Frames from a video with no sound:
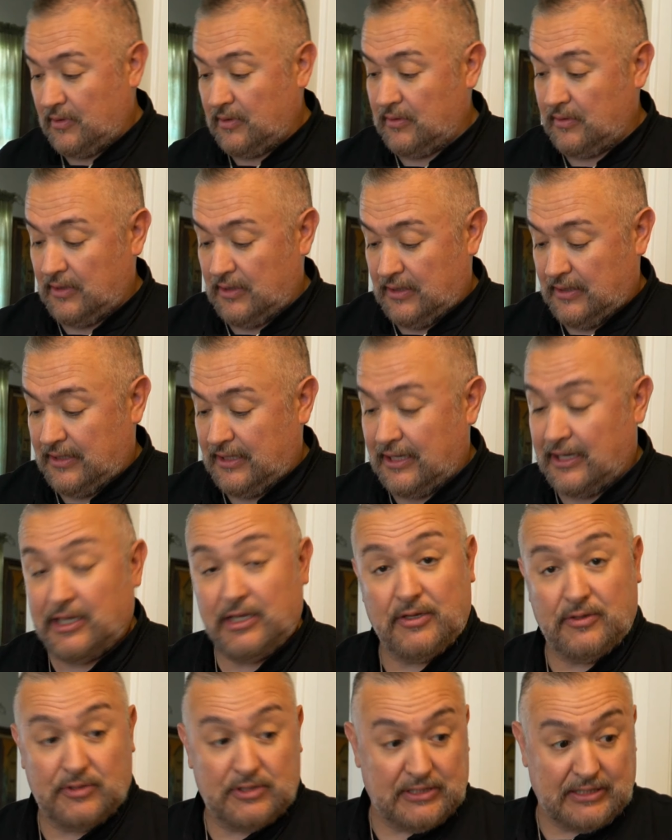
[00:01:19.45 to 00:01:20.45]
I
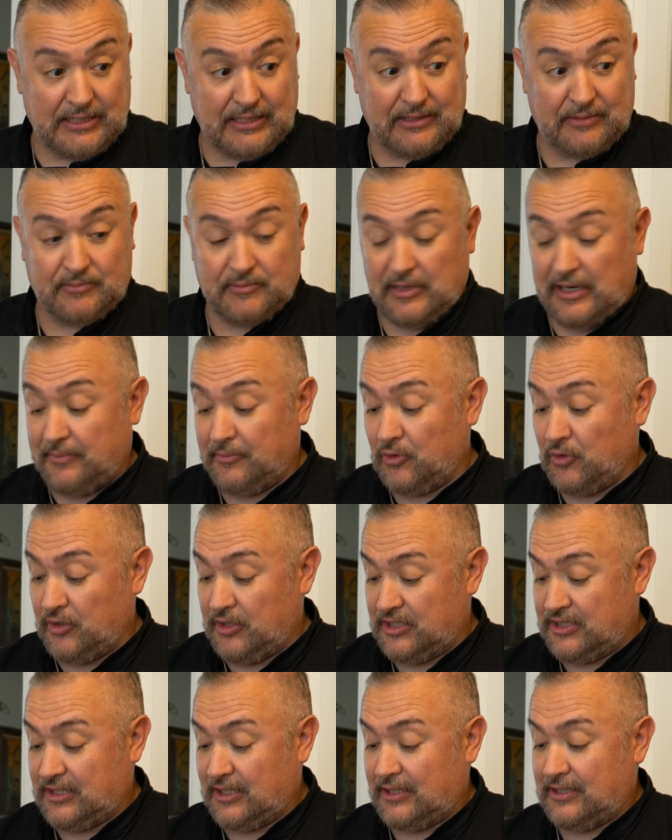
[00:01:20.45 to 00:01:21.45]
use that I'm going
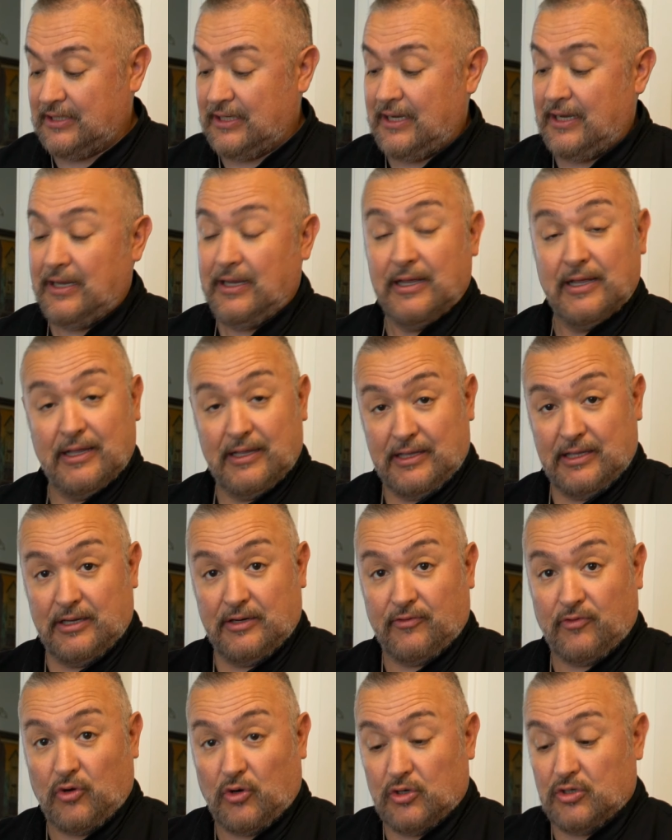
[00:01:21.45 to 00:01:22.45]
to saute. Then
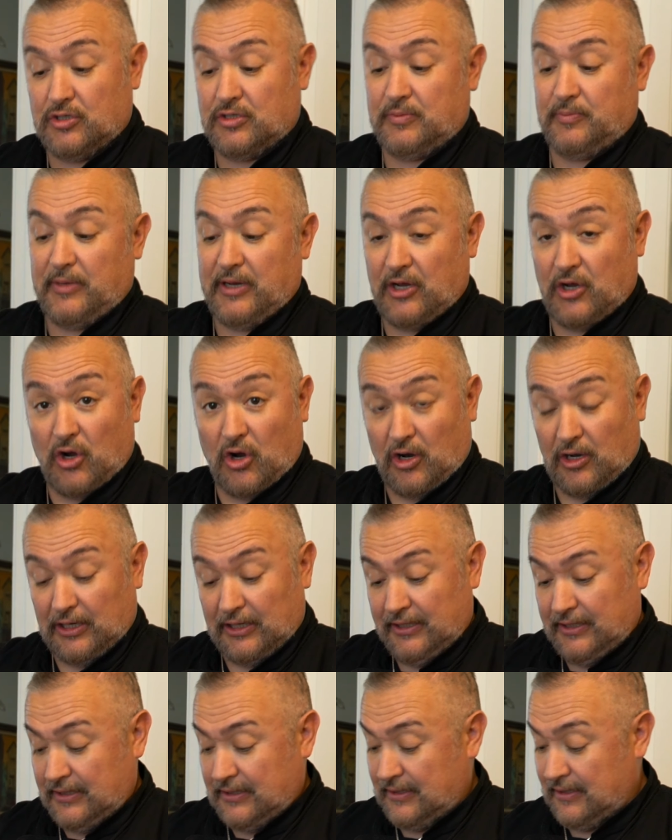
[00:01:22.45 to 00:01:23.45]
of course my
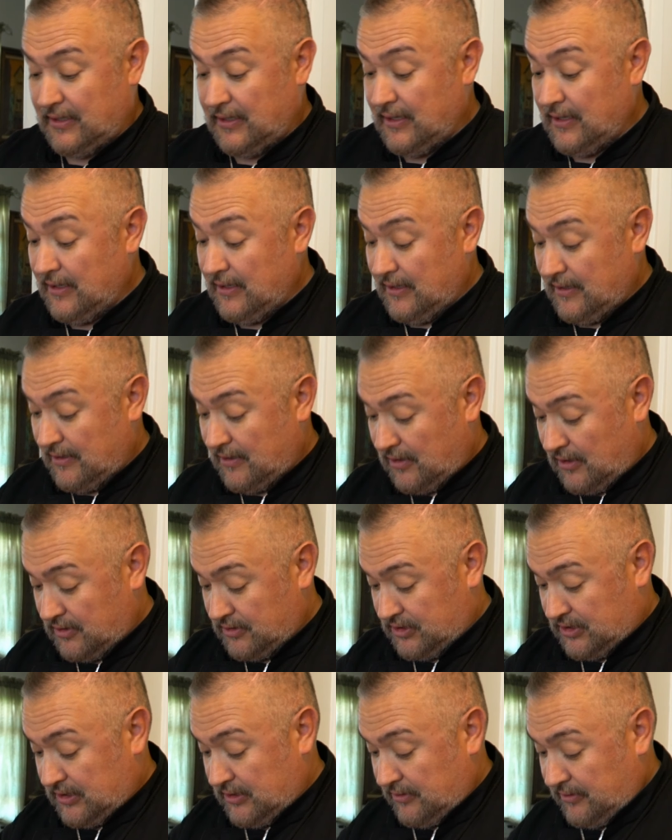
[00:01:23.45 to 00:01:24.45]
garlic.
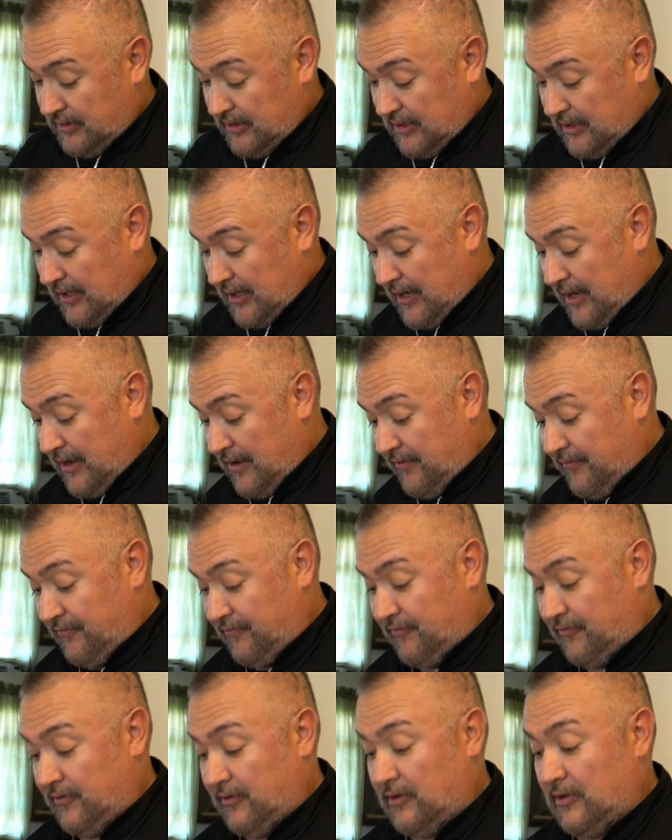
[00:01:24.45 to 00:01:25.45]
Also then I have
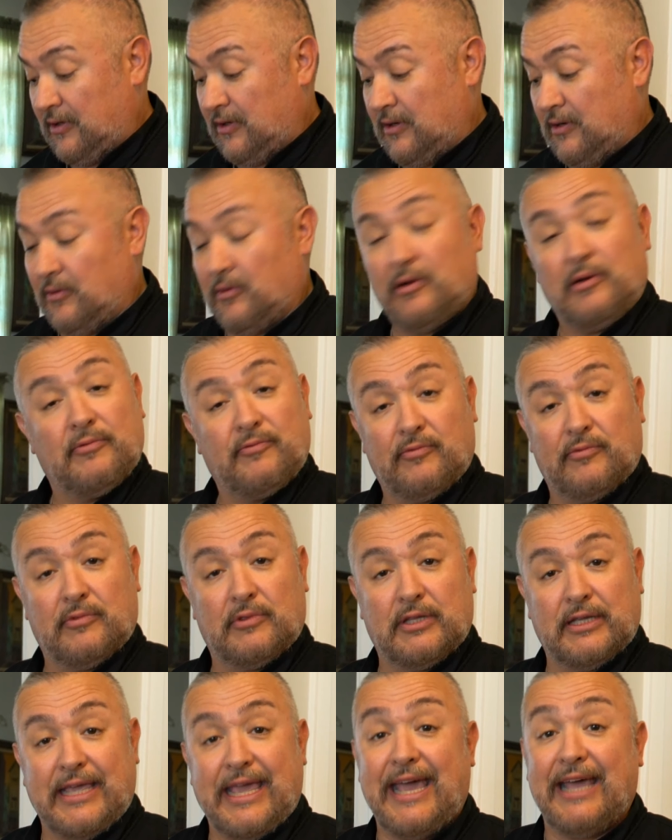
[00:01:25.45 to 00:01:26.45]

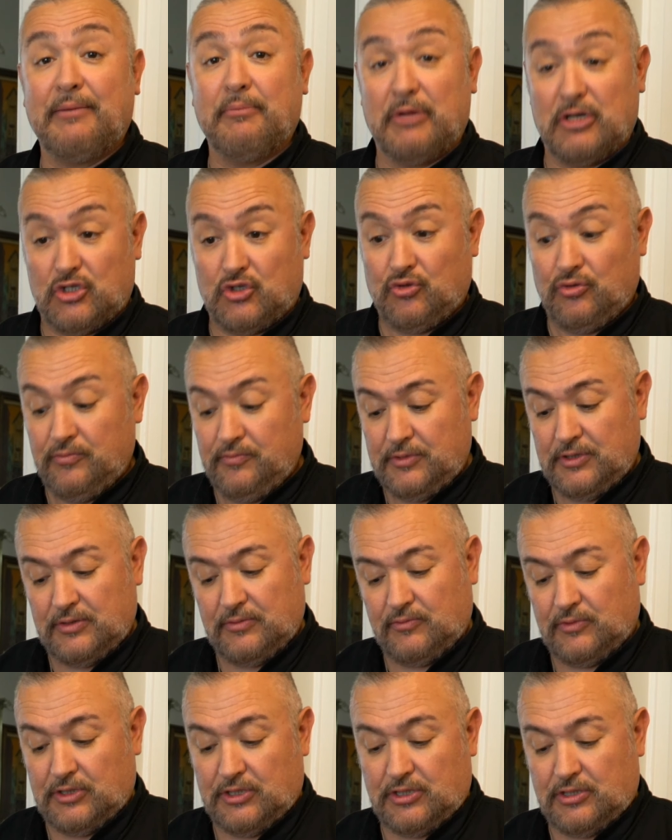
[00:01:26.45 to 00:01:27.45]
the canned mushrooms,
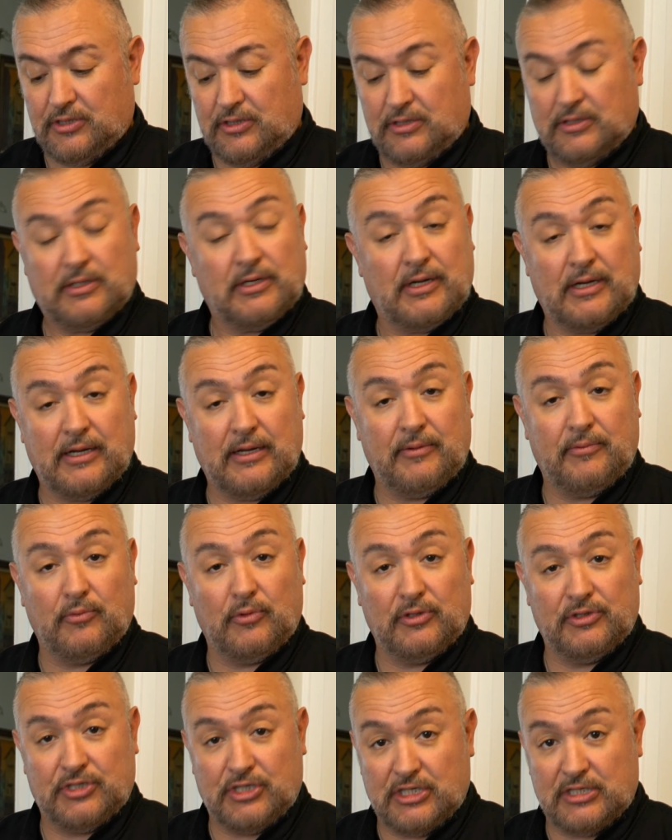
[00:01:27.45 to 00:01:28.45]
which I
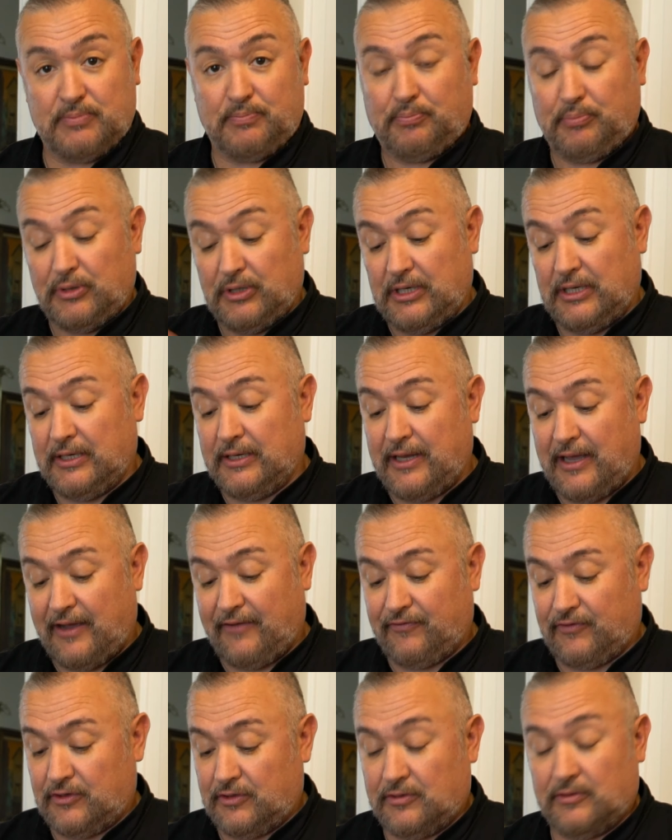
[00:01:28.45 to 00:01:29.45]
will just put in
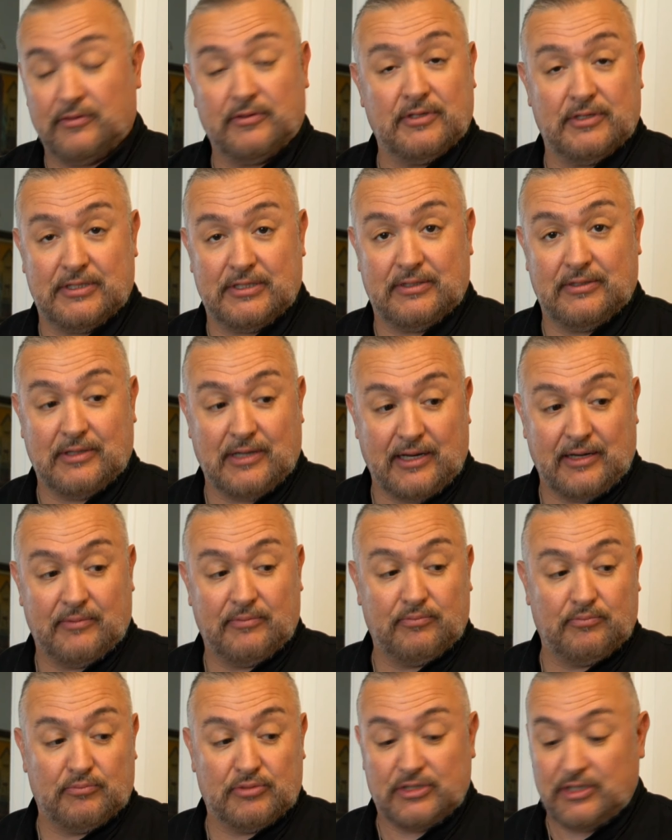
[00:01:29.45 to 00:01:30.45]
after this.
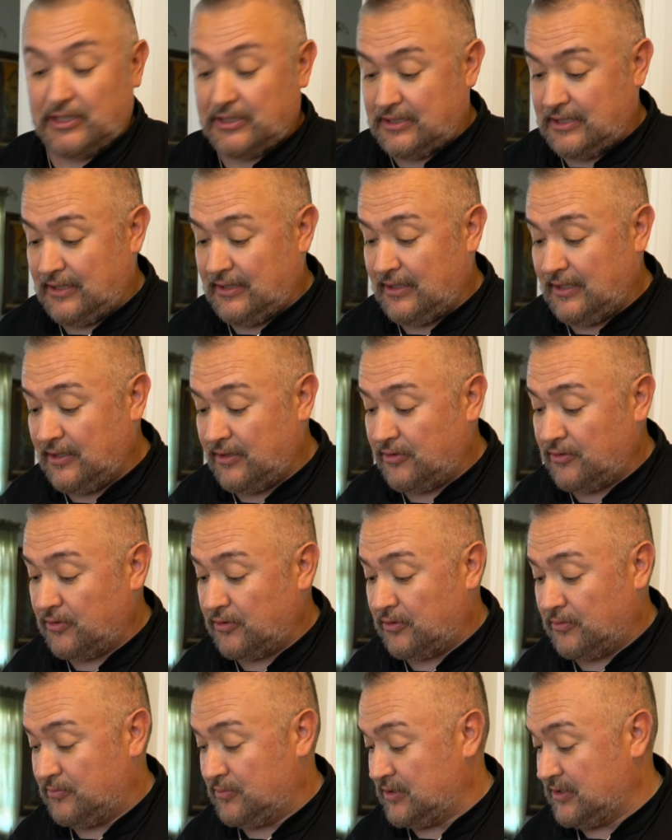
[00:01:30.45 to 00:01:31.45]
I saute the other
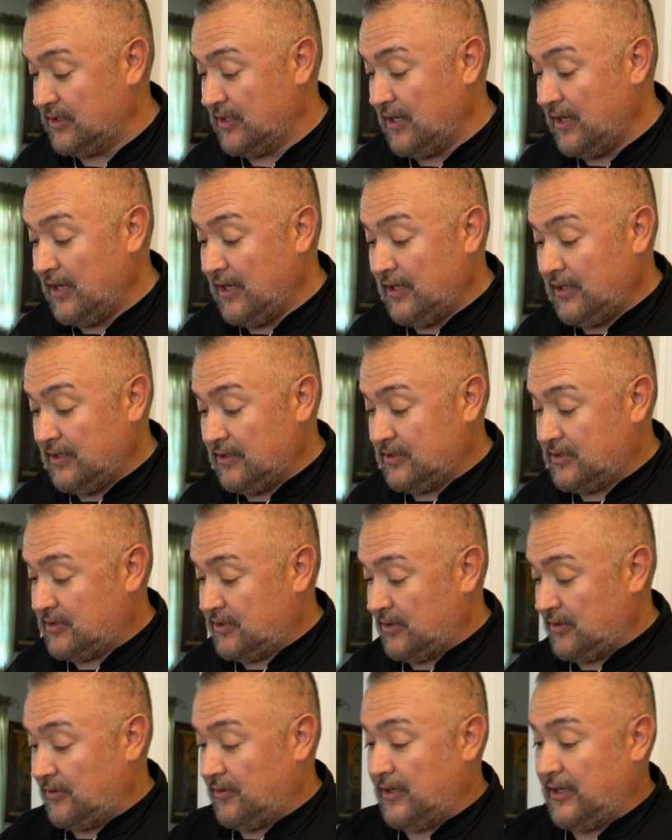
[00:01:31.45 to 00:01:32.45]
herbs.
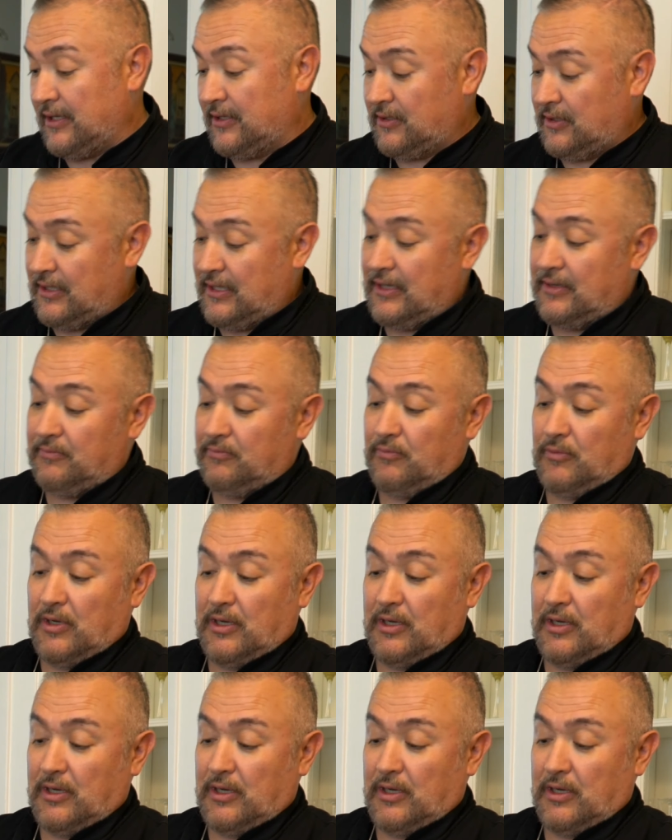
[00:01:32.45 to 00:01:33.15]
So and then